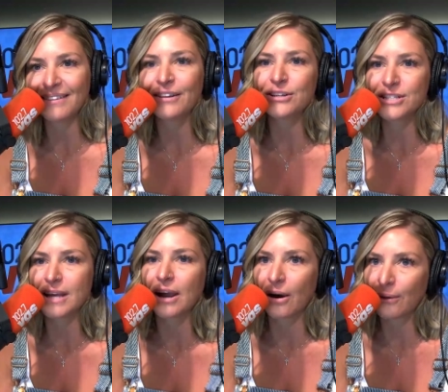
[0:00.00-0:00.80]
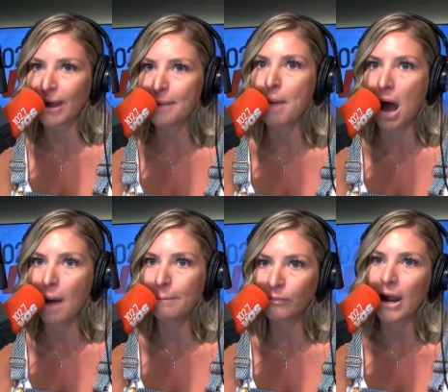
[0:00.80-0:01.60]
they're just like, okay,
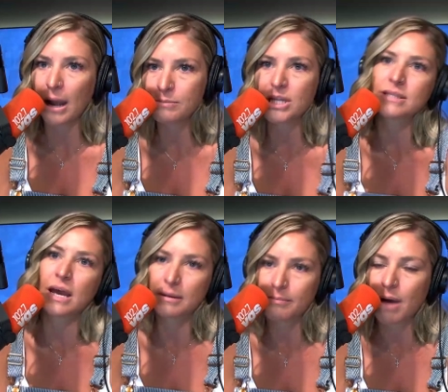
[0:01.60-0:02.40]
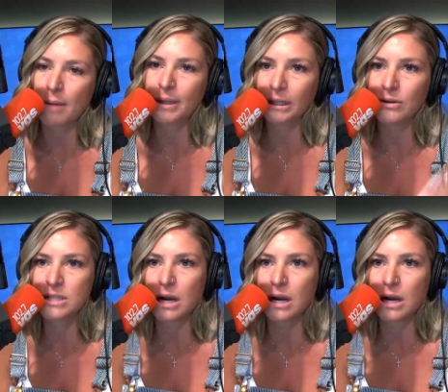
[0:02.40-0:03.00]
mom, right? I'm just like, okay, mom and Al loser.